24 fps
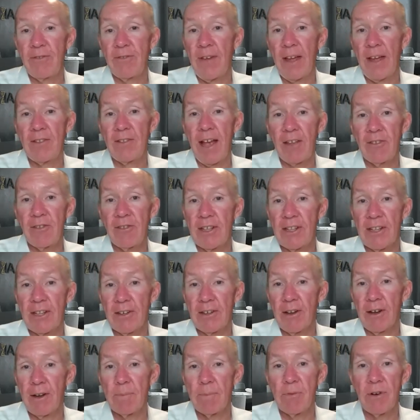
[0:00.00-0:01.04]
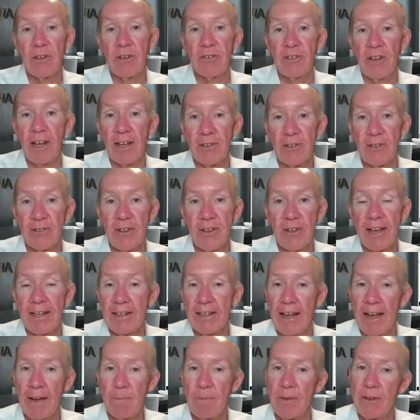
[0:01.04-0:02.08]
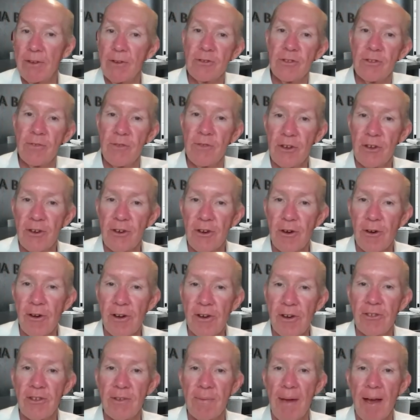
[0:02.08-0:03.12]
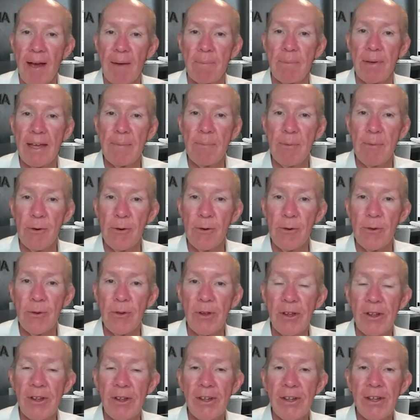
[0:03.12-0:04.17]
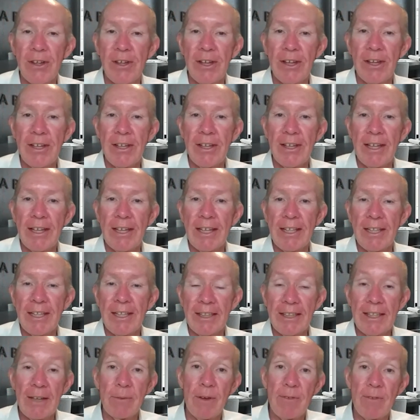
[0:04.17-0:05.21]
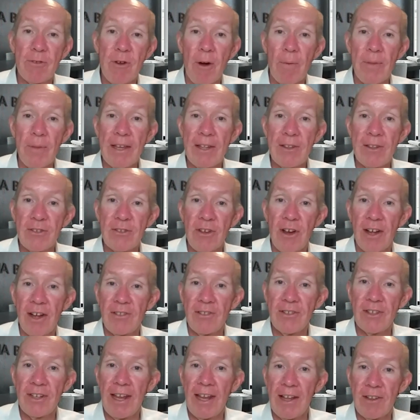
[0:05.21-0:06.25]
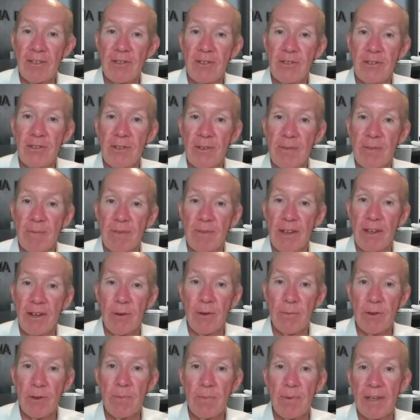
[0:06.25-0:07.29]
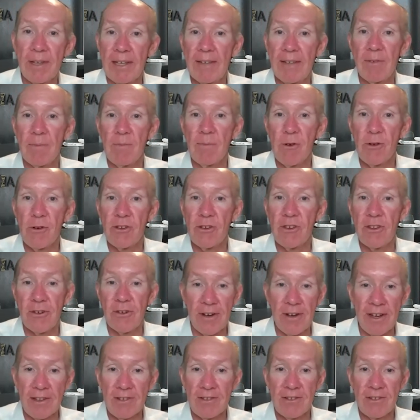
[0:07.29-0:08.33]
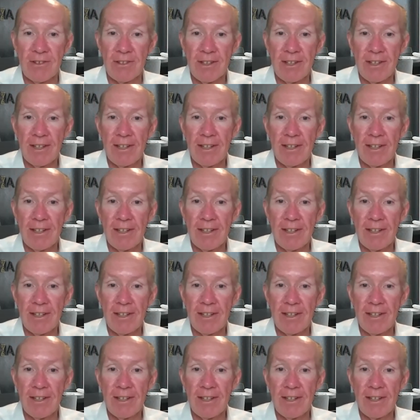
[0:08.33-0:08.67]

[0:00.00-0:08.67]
fantastic. And I appreciate you saying that, because if you're curious about people, then we've got the insights in our system to help you be even more curious